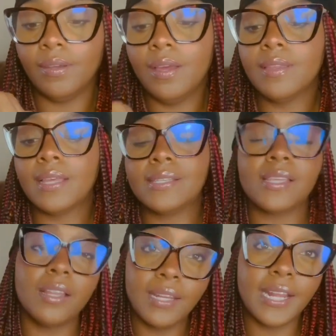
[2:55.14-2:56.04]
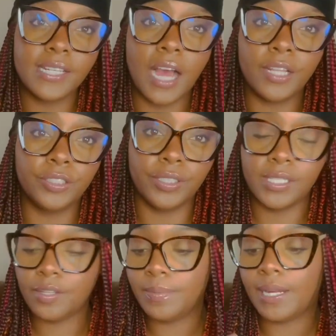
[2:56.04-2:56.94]
They sell it at Dollar Tree
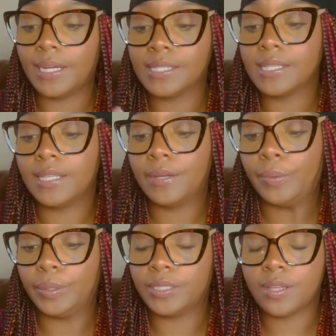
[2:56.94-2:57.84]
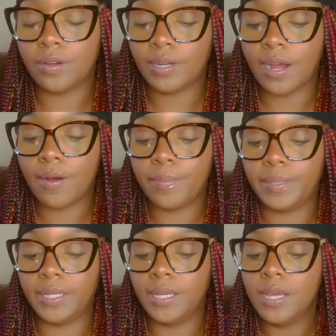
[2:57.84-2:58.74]
too, but like I said, they were sold out.
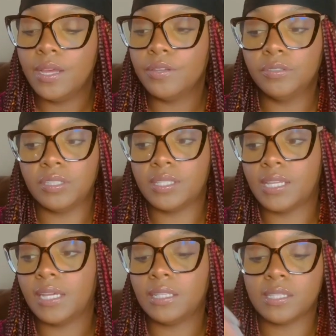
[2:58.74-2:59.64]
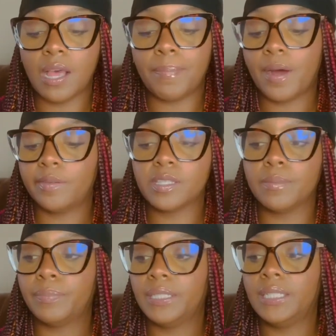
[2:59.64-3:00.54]
But you'll just take the top off
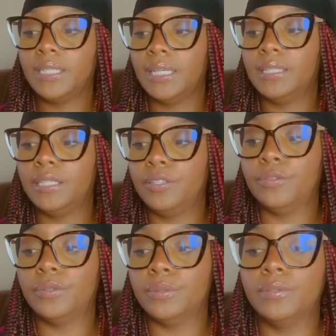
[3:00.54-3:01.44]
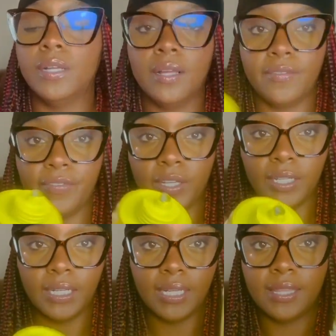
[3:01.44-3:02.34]
simply, and then you'll fill
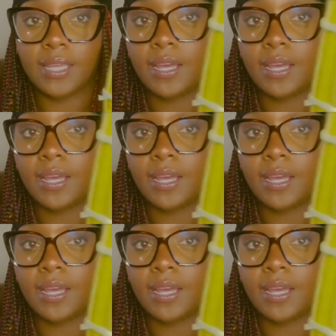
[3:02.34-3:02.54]
it in that